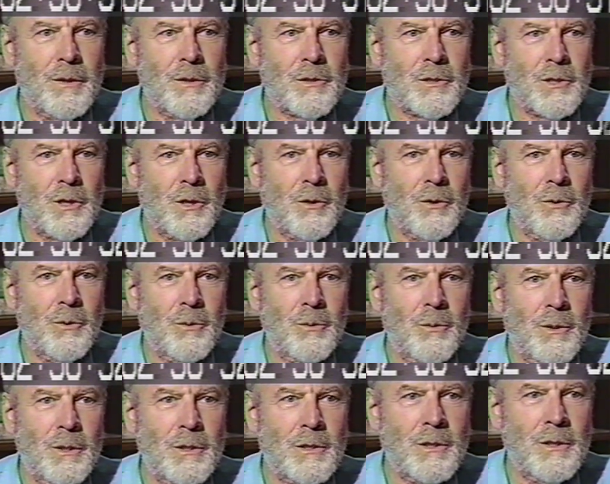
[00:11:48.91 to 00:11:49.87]
so
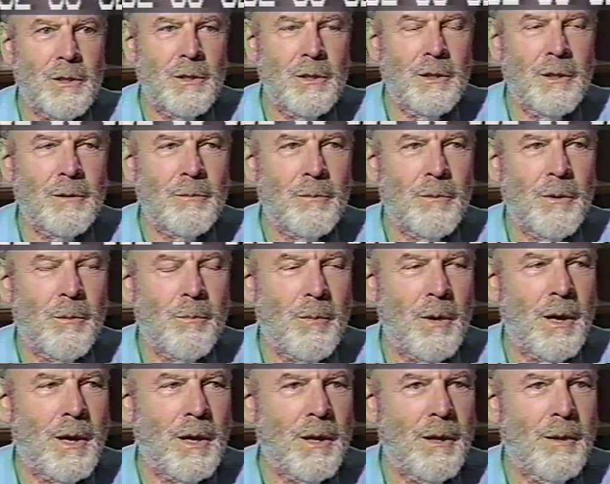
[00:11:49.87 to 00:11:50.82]

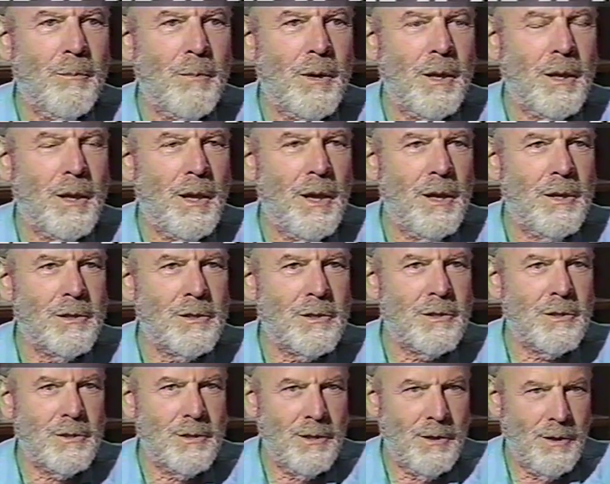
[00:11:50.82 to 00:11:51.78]
my
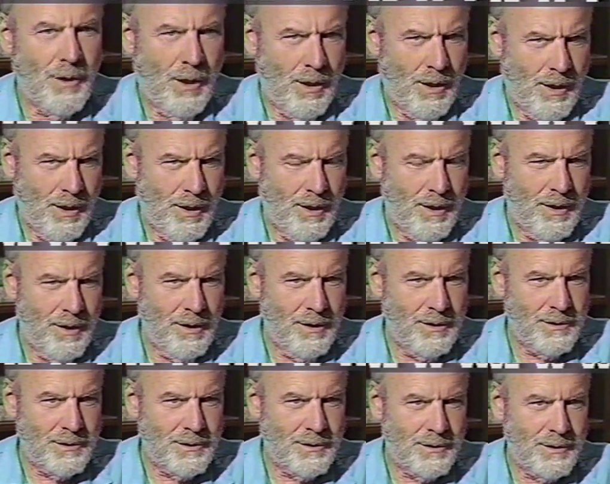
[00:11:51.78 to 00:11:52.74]
guess
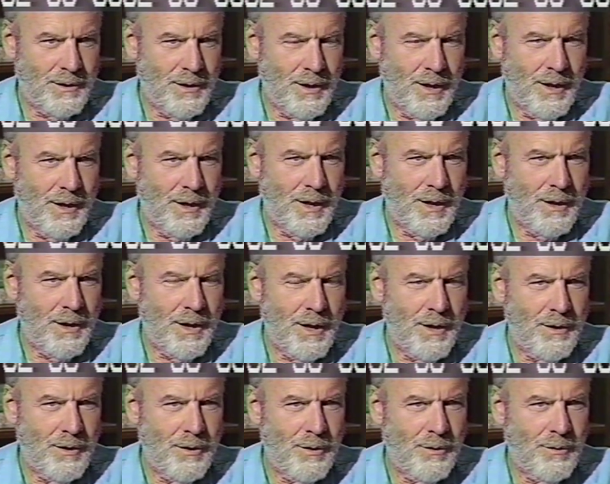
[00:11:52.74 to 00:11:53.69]
is, and I
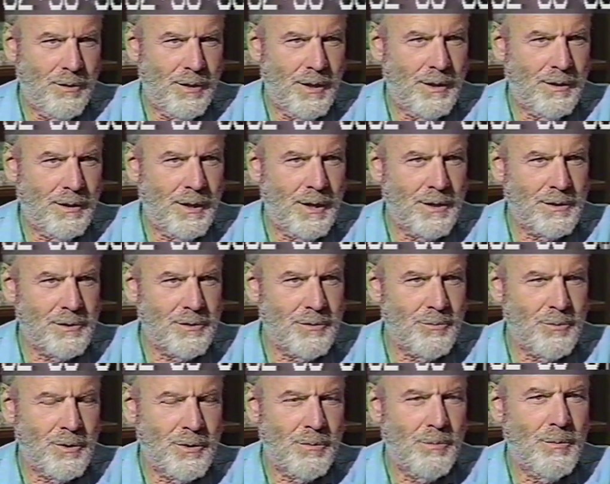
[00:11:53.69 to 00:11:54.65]
don't know if that guess is
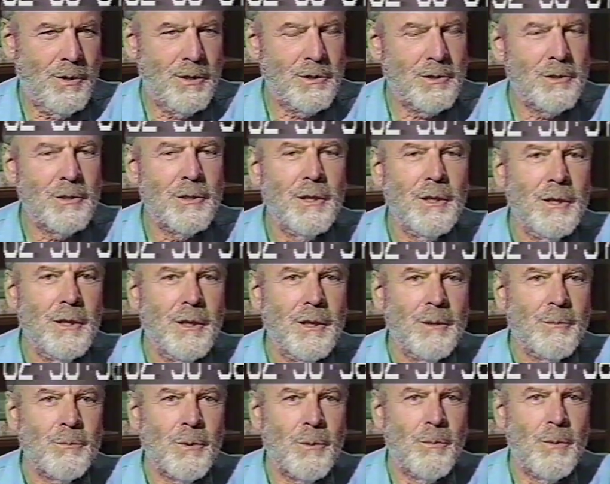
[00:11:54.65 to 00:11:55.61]
worth much,
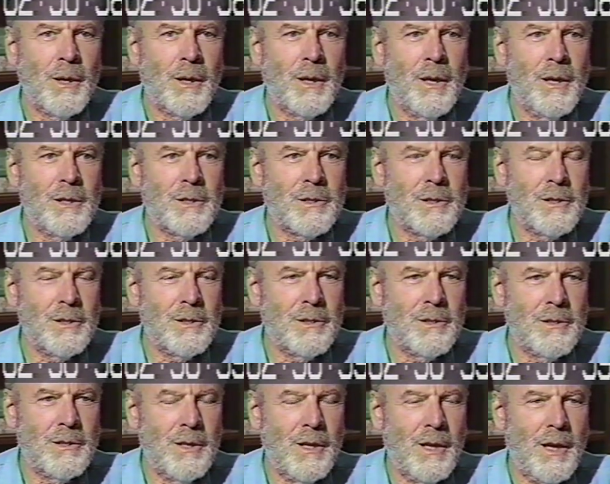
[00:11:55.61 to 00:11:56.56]
but my guess
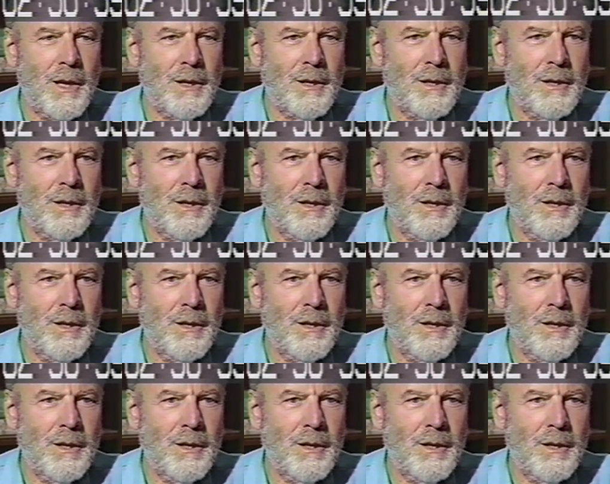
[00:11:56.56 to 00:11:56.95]
is that